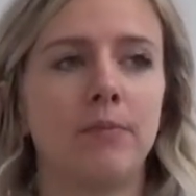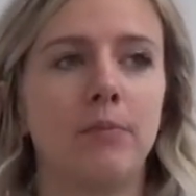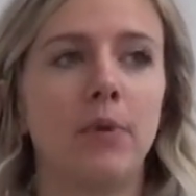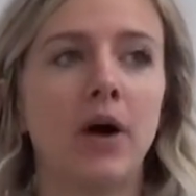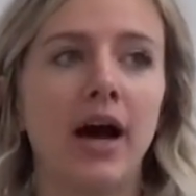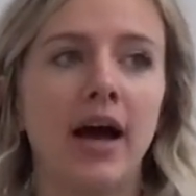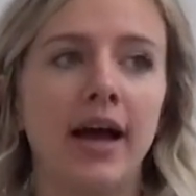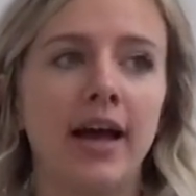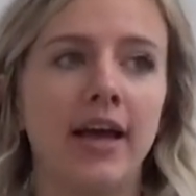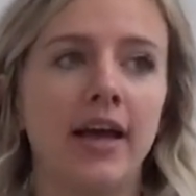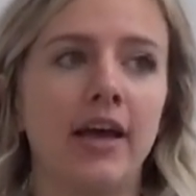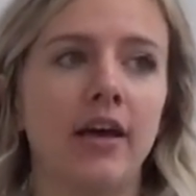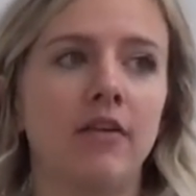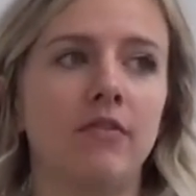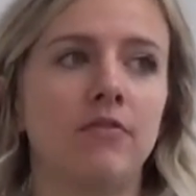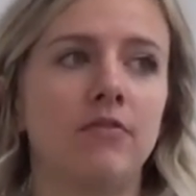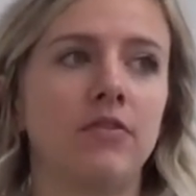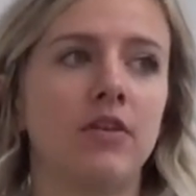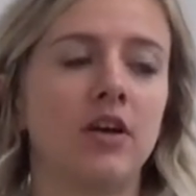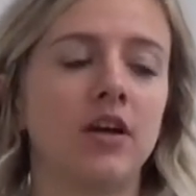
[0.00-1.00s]
But
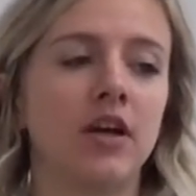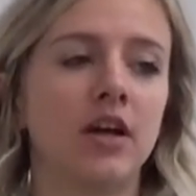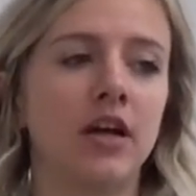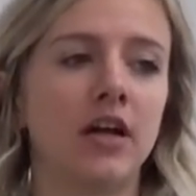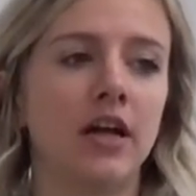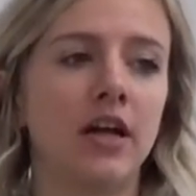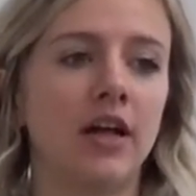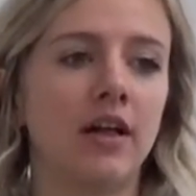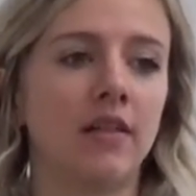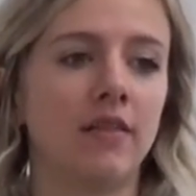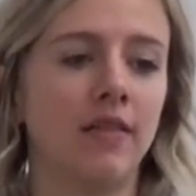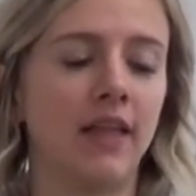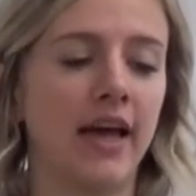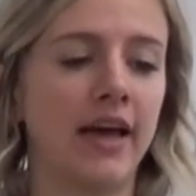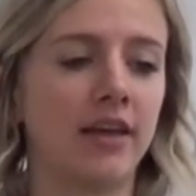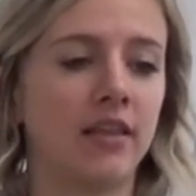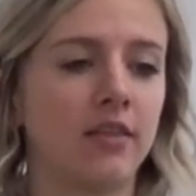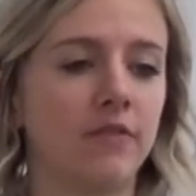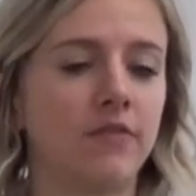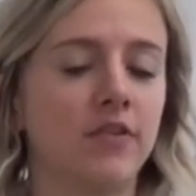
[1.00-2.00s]
if
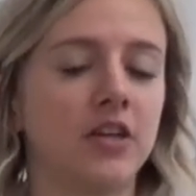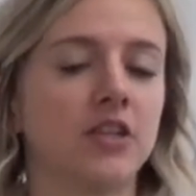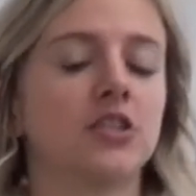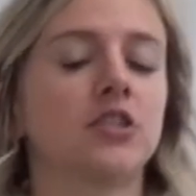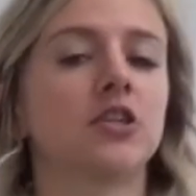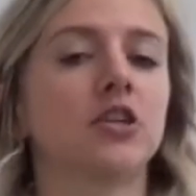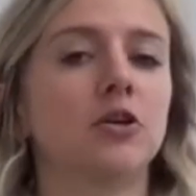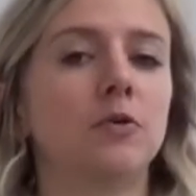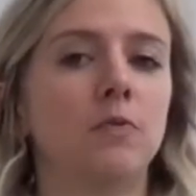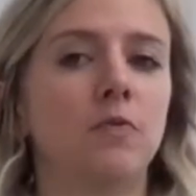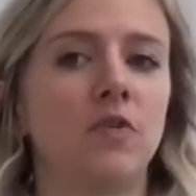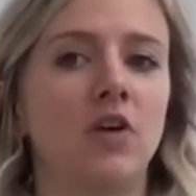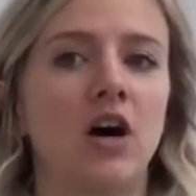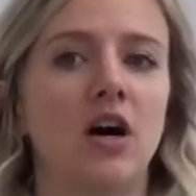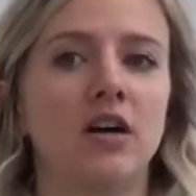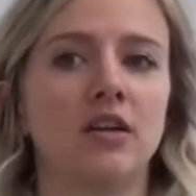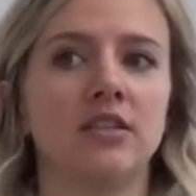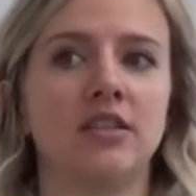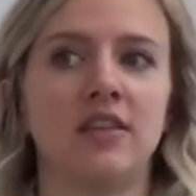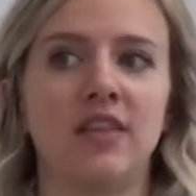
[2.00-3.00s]
like the first group
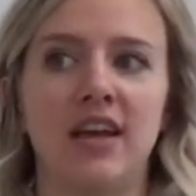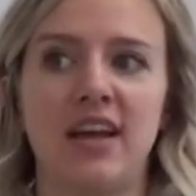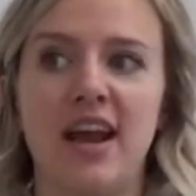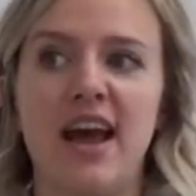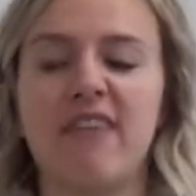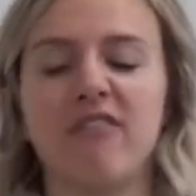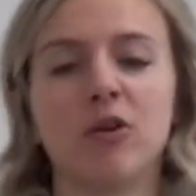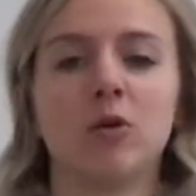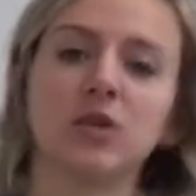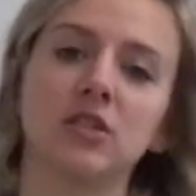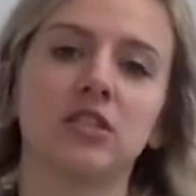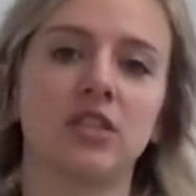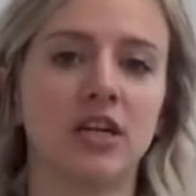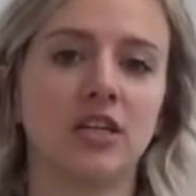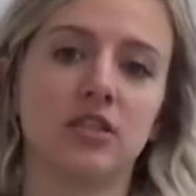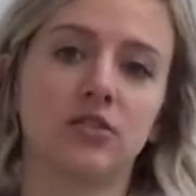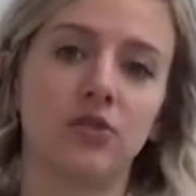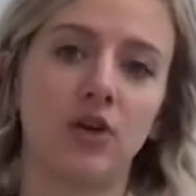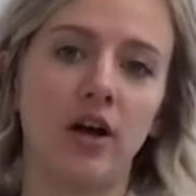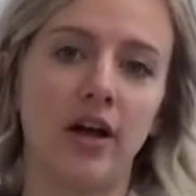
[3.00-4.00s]
falls and then everyone
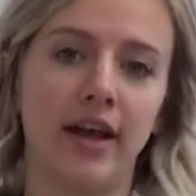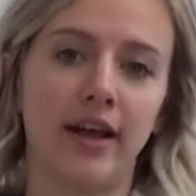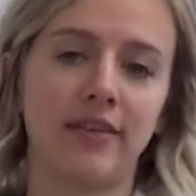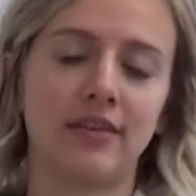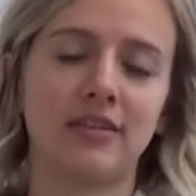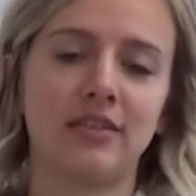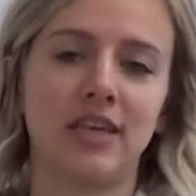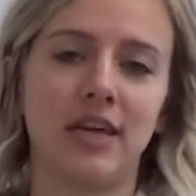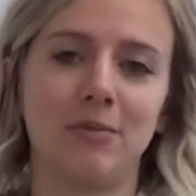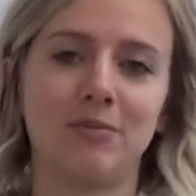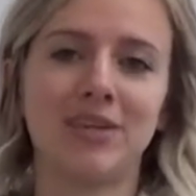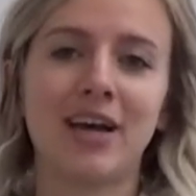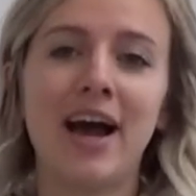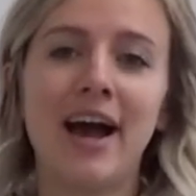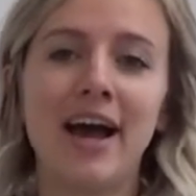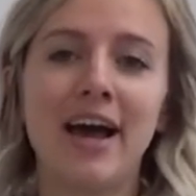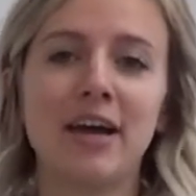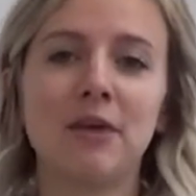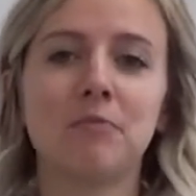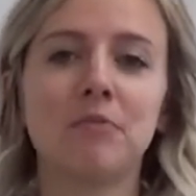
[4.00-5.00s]
starts falling at the same
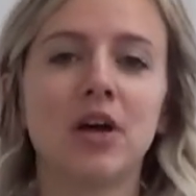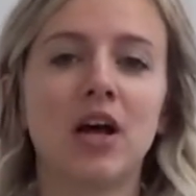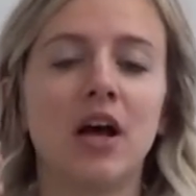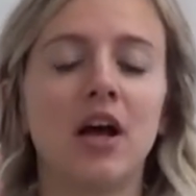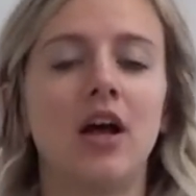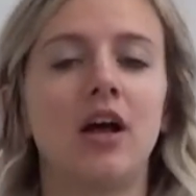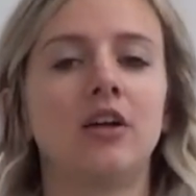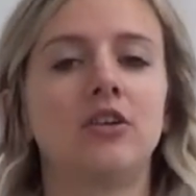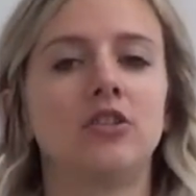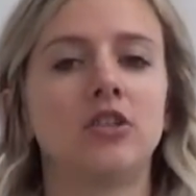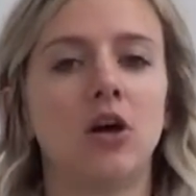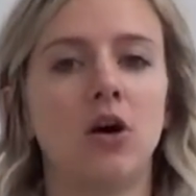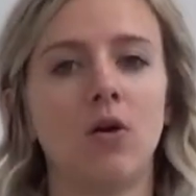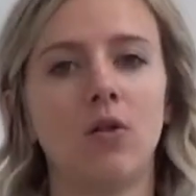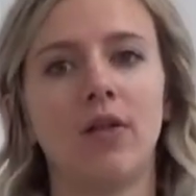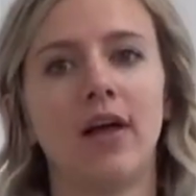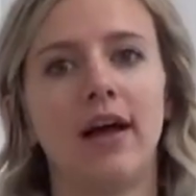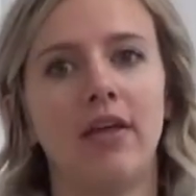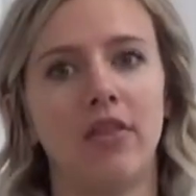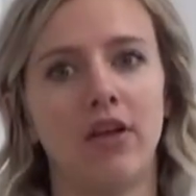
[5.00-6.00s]
time,
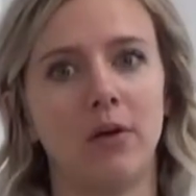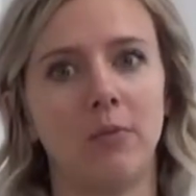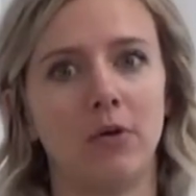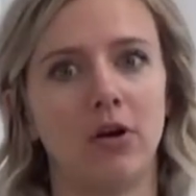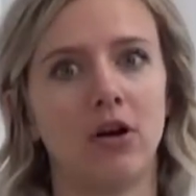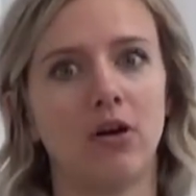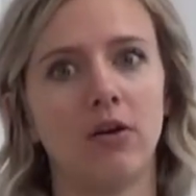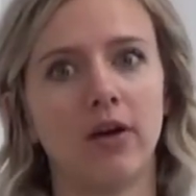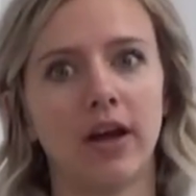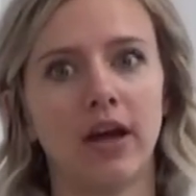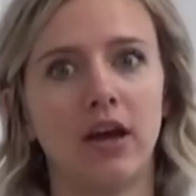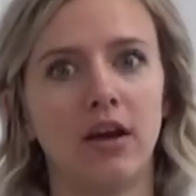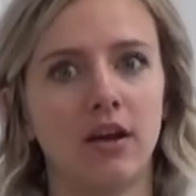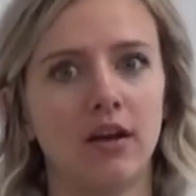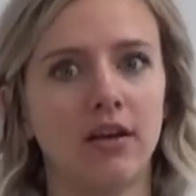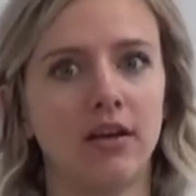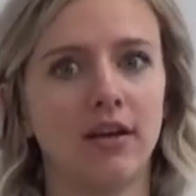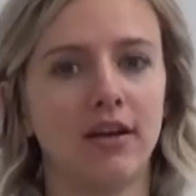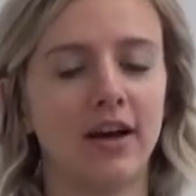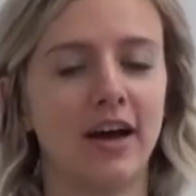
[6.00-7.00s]
don't let them go again,
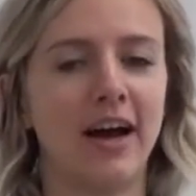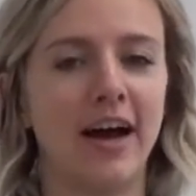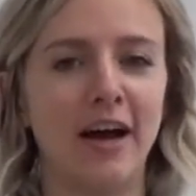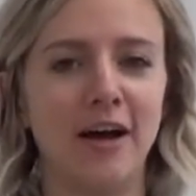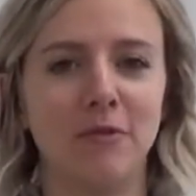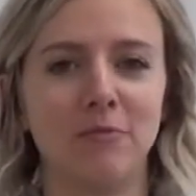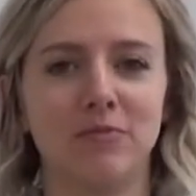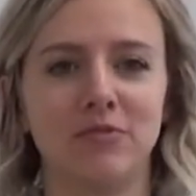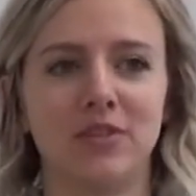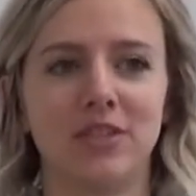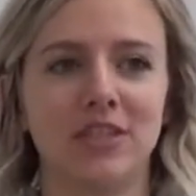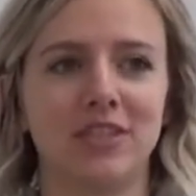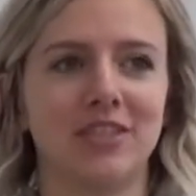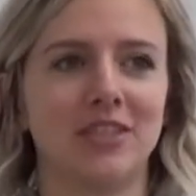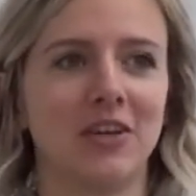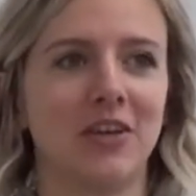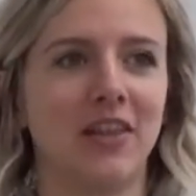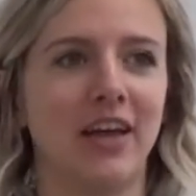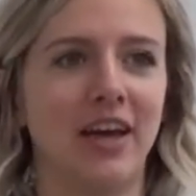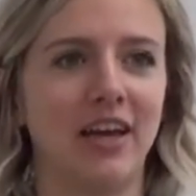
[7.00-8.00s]

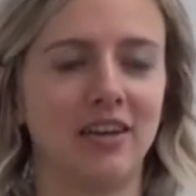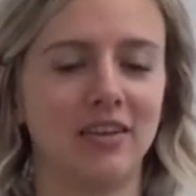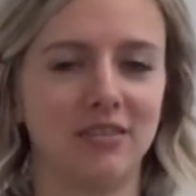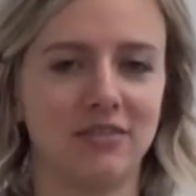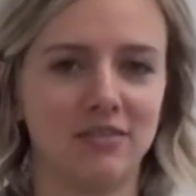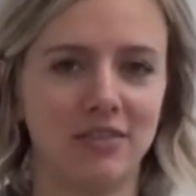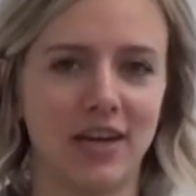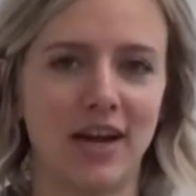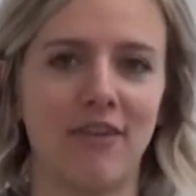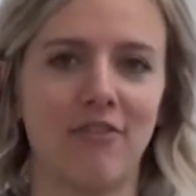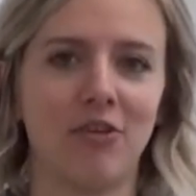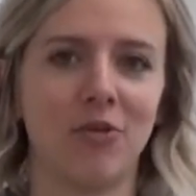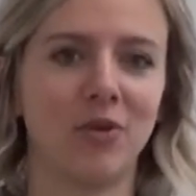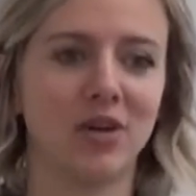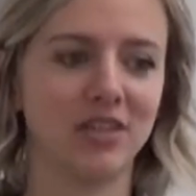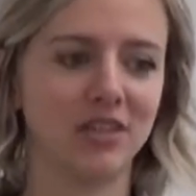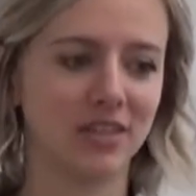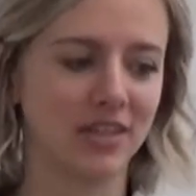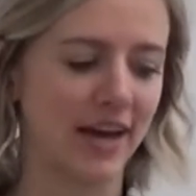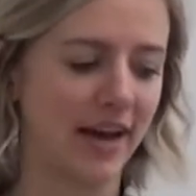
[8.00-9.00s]
just so then
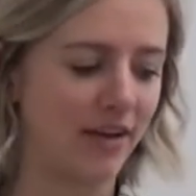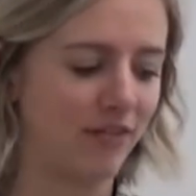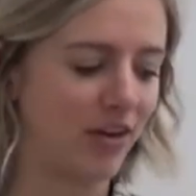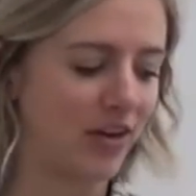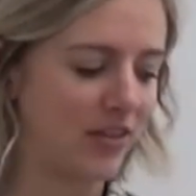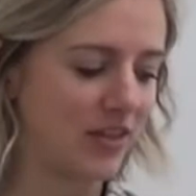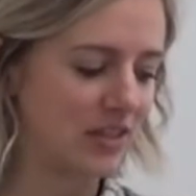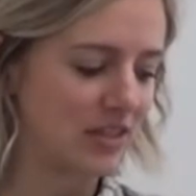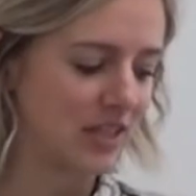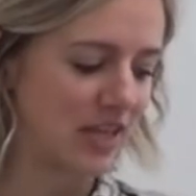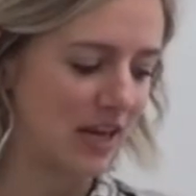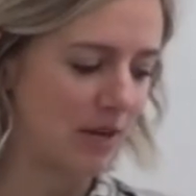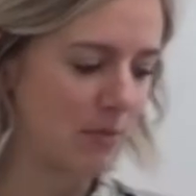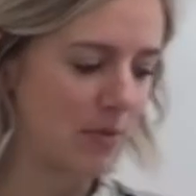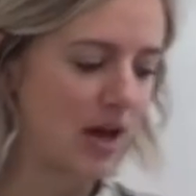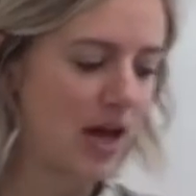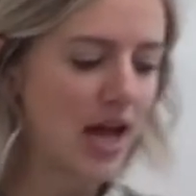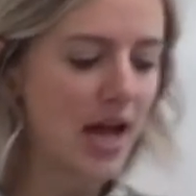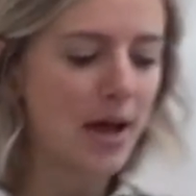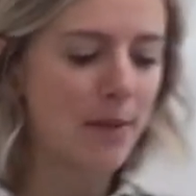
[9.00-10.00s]
everyone's kind of on the
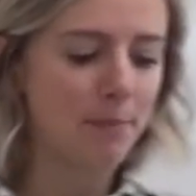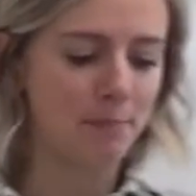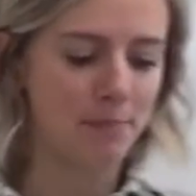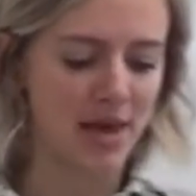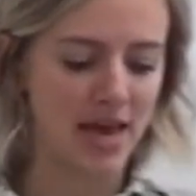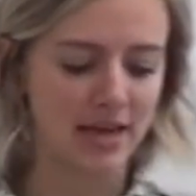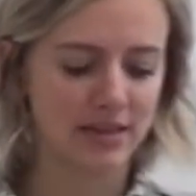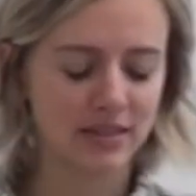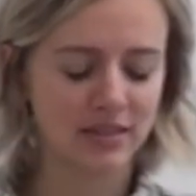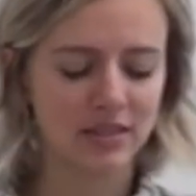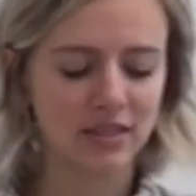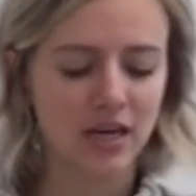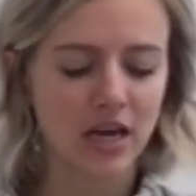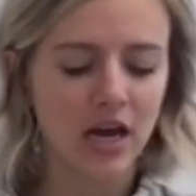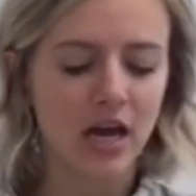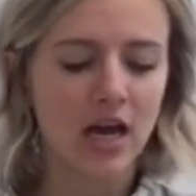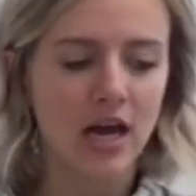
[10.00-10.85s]
same pace.